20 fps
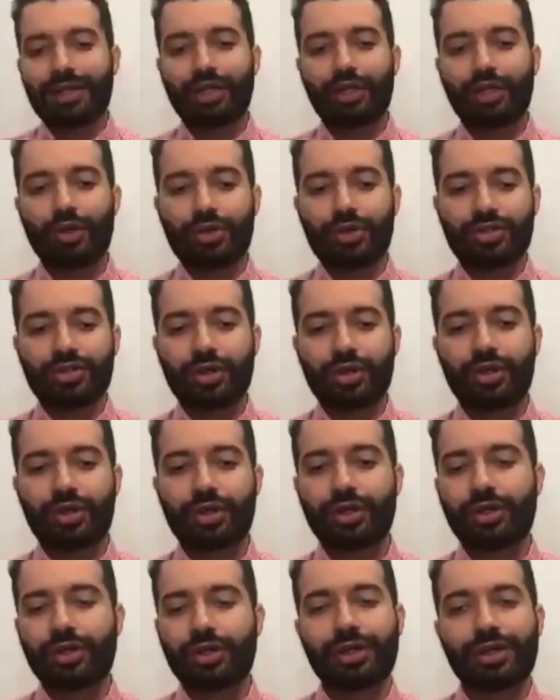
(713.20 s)

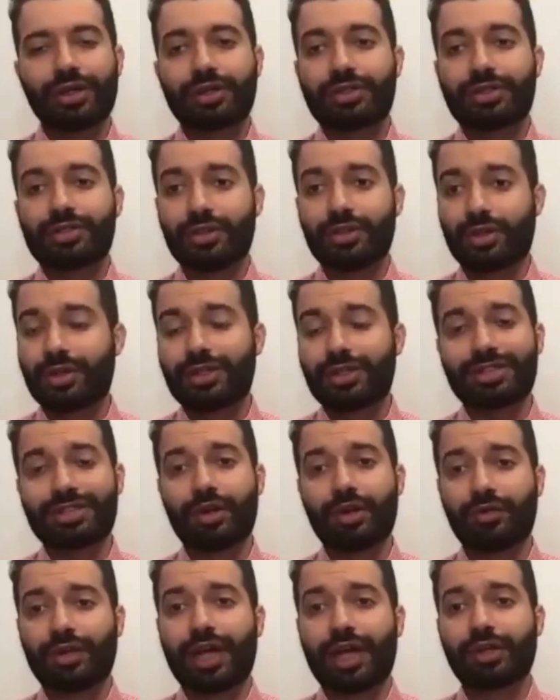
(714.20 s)
certain set
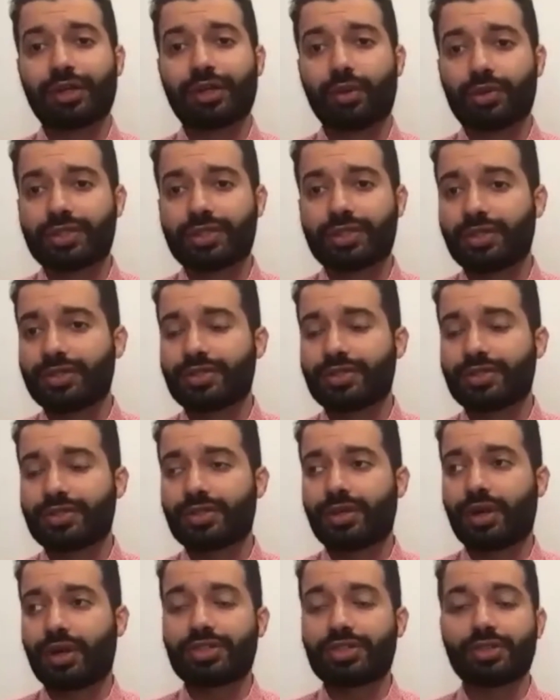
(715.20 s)
of diagnoses
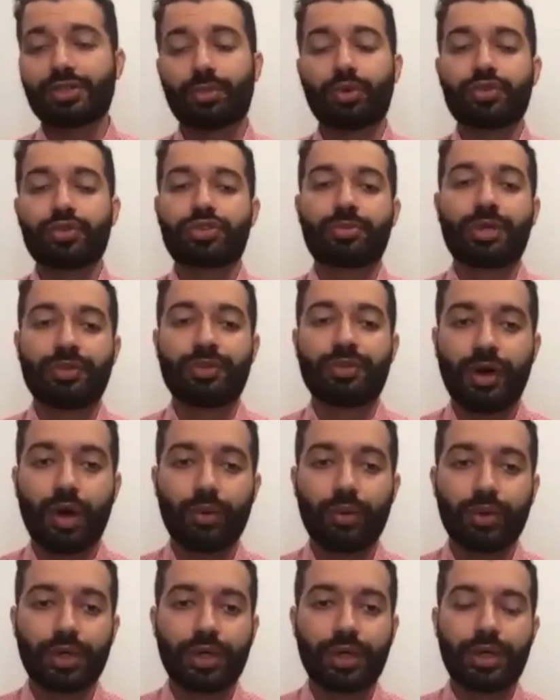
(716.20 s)
are supposed to be
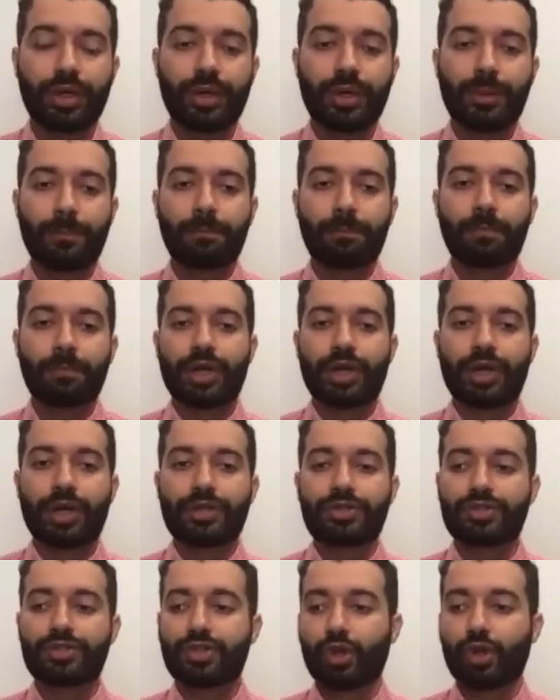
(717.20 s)
found, right?
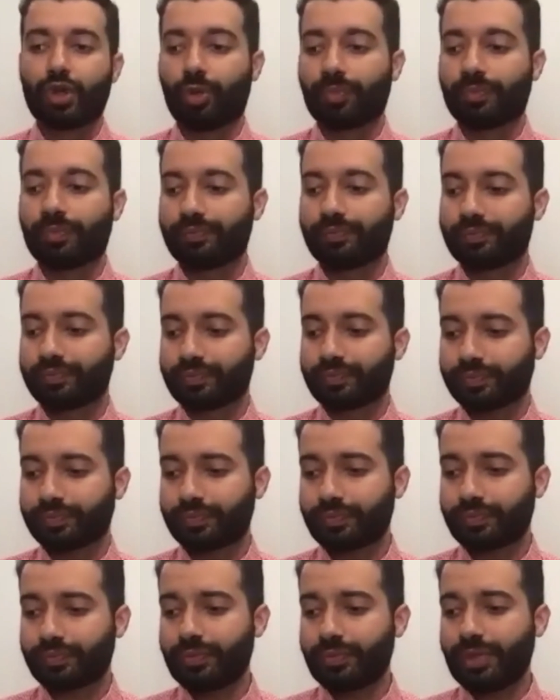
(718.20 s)
So
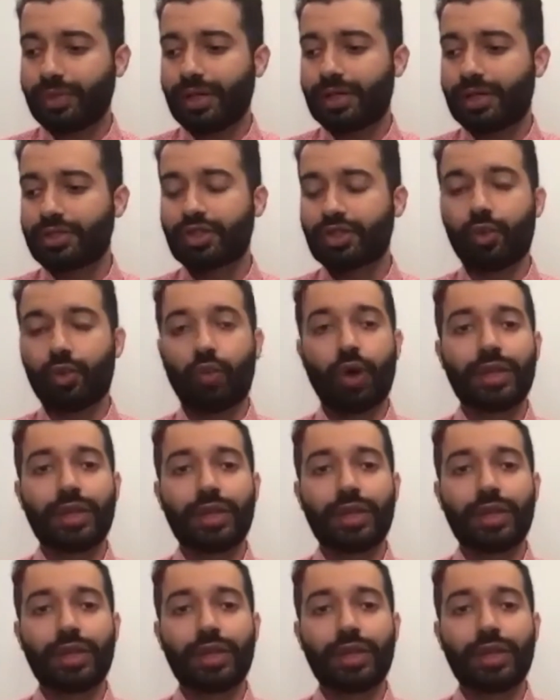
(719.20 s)
what